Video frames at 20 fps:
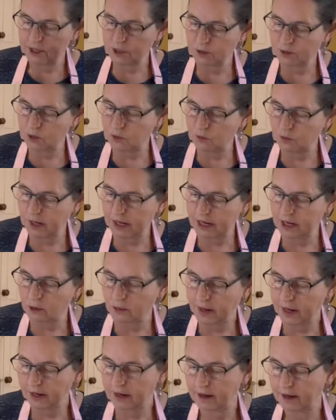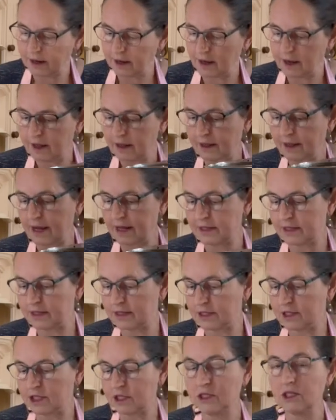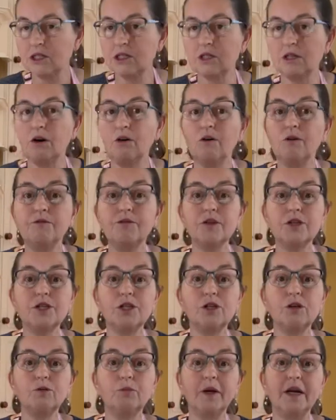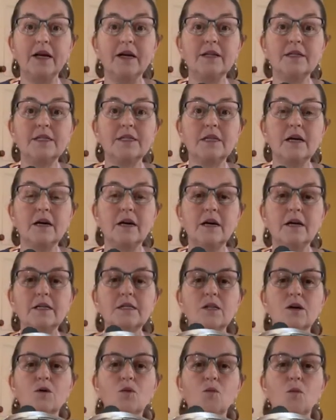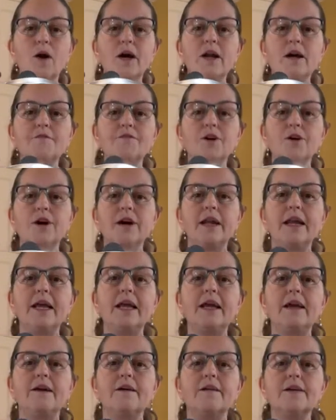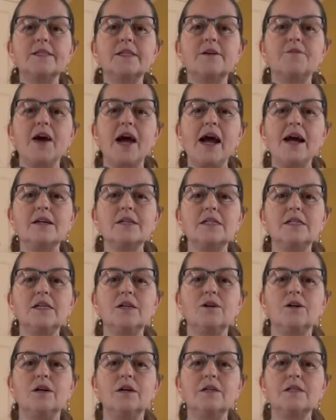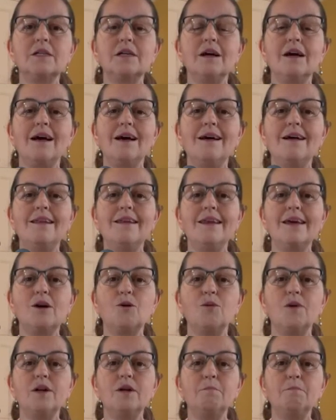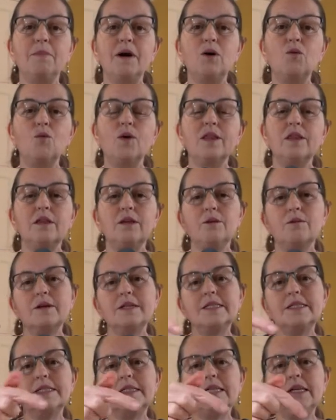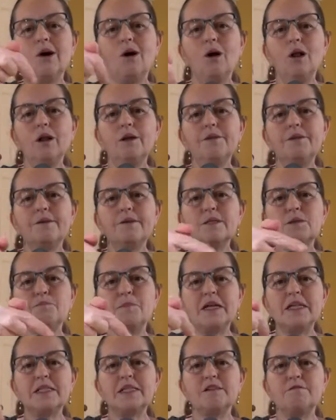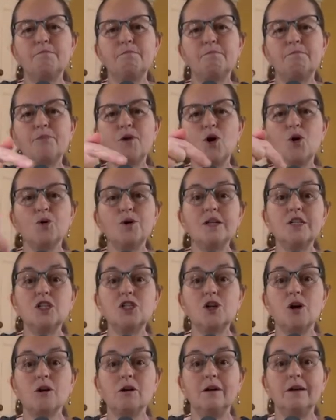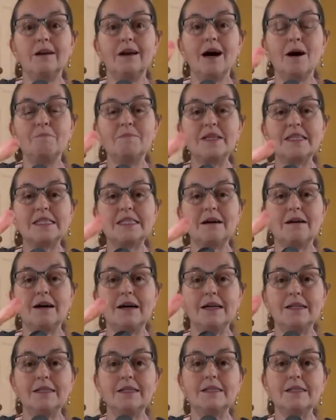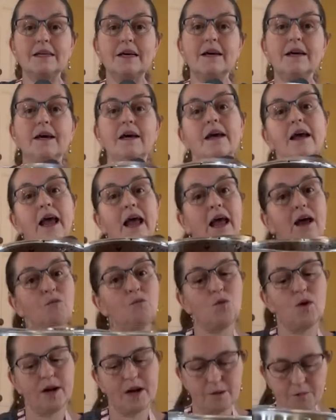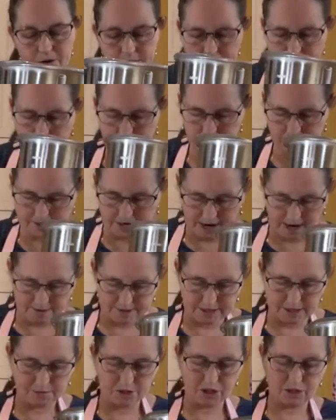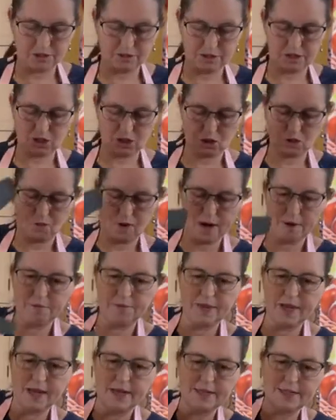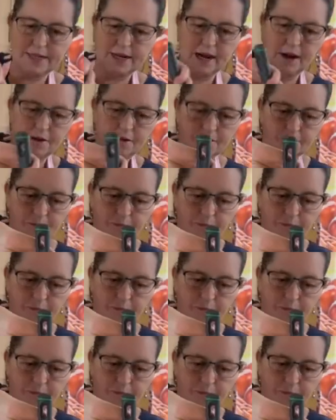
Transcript: was really quick. That's just over 2 minutes. So what I've got here is I've actually got liquid, but with, you can see all of those bits of broken chocolate up the sides. And what I'm going to do now is I'm just going to scrape that down